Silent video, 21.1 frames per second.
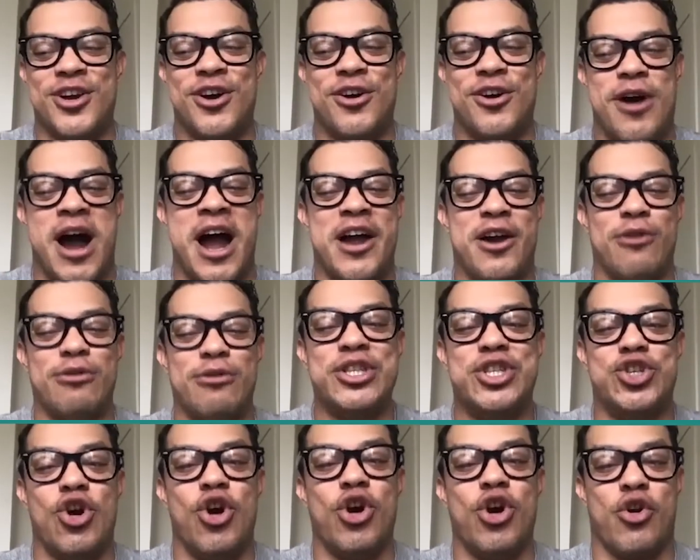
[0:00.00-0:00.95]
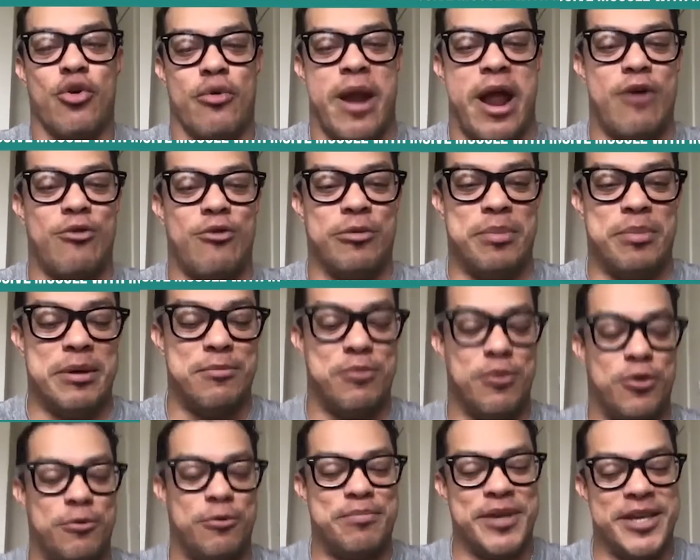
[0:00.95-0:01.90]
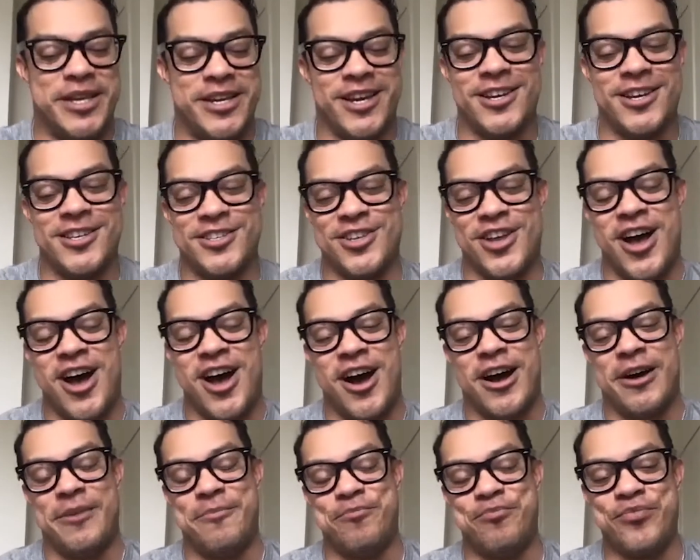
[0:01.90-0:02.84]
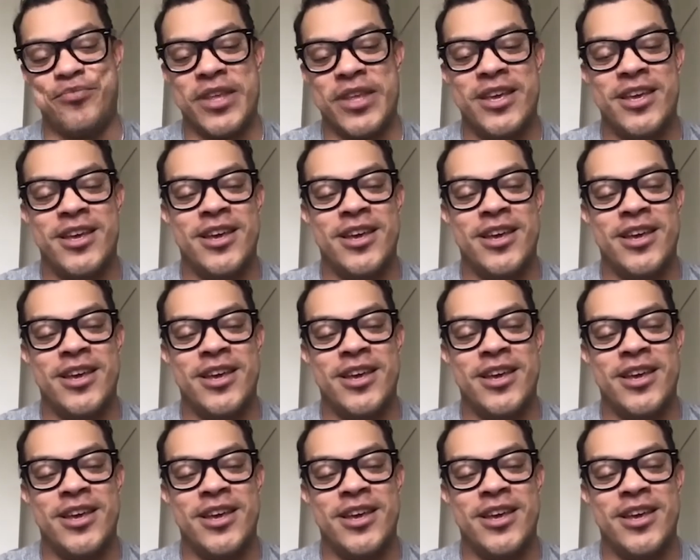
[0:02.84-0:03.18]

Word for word: So I always joke around with people because um,